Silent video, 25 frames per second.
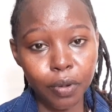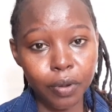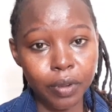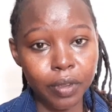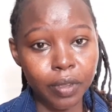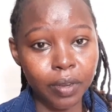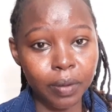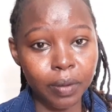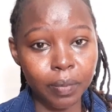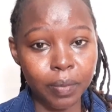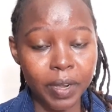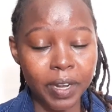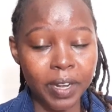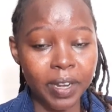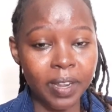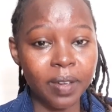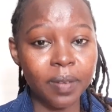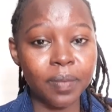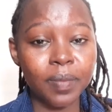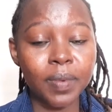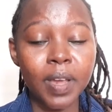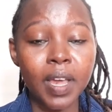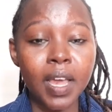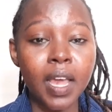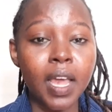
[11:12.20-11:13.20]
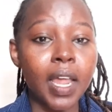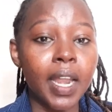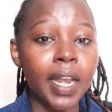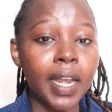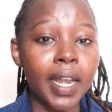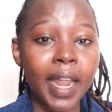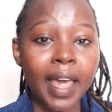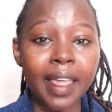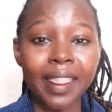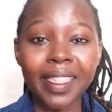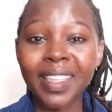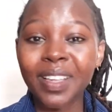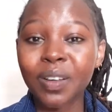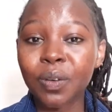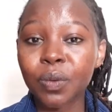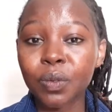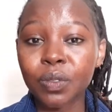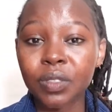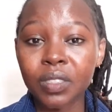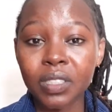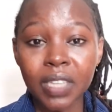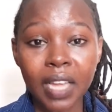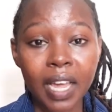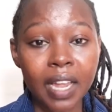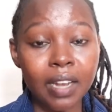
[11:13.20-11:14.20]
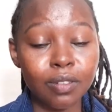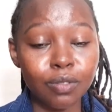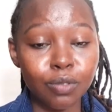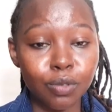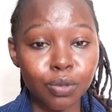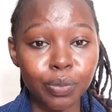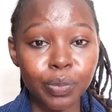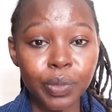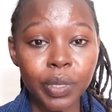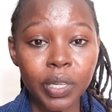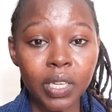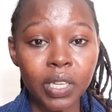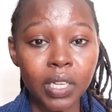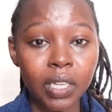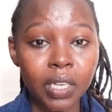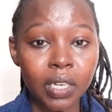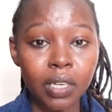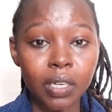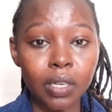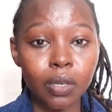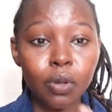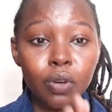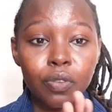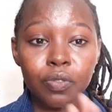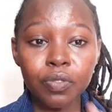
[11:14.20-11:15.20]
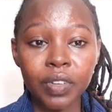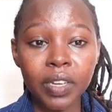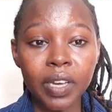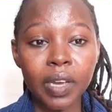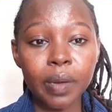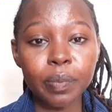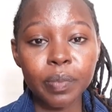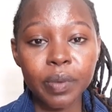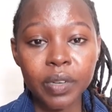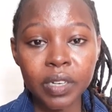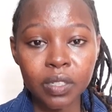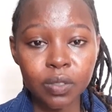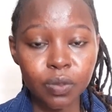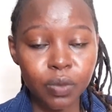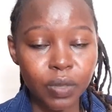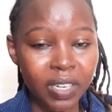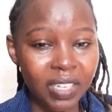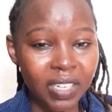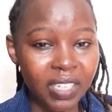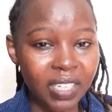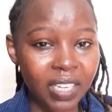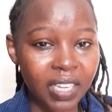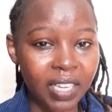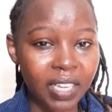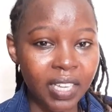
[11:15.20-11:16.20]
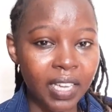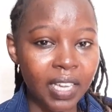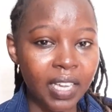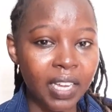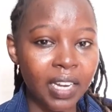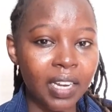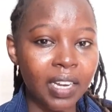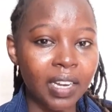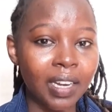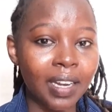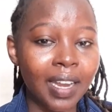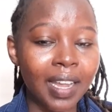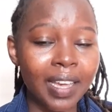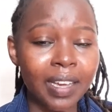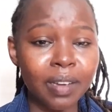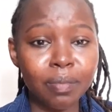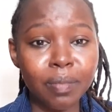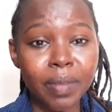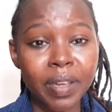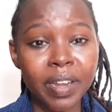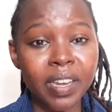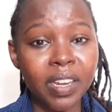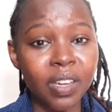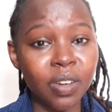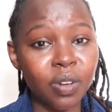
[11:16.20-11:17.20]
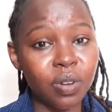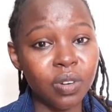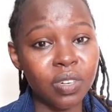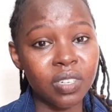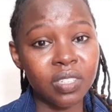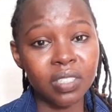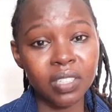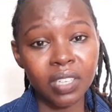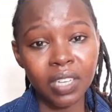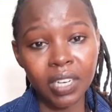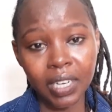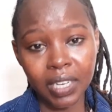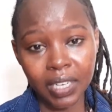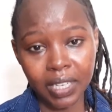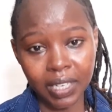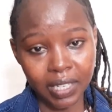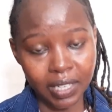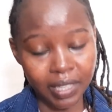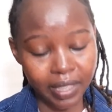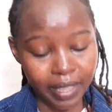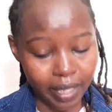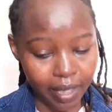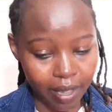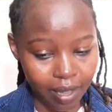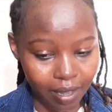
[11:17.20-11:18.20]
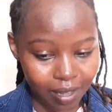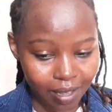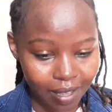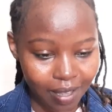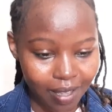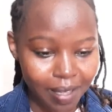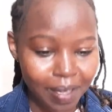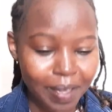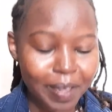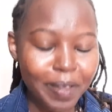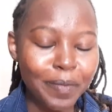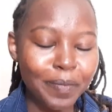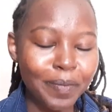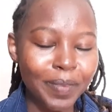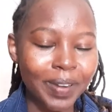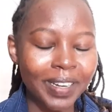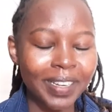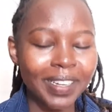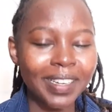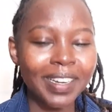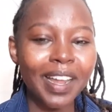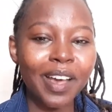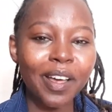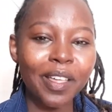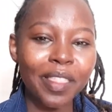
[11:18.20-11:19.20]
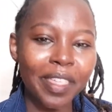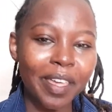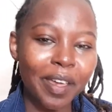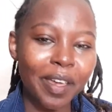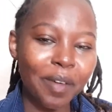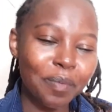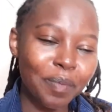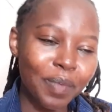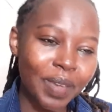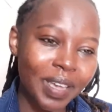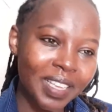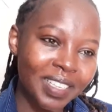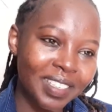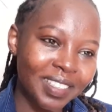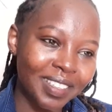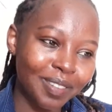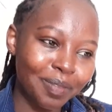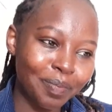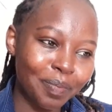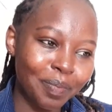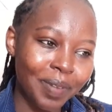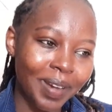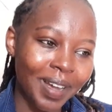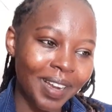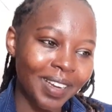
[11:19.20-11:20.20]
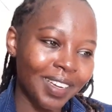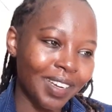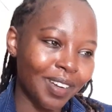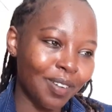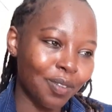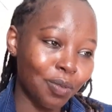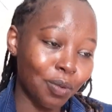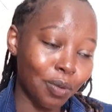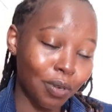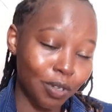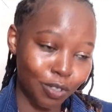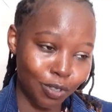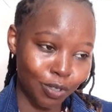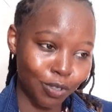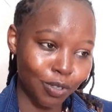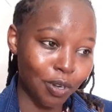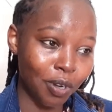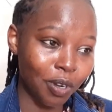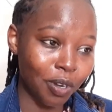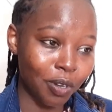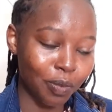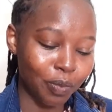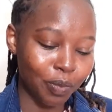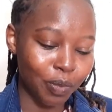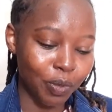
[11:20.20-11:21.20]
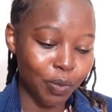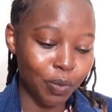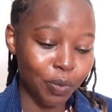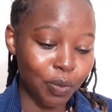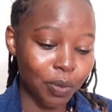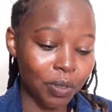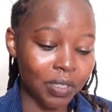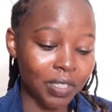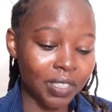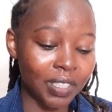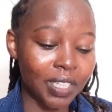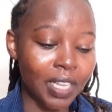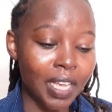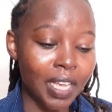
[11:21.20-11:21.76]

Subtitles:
in my name. Nothing was done to me, no fingerprints were taken, like my record is clean there. But now the amazing part, and what shocked me, was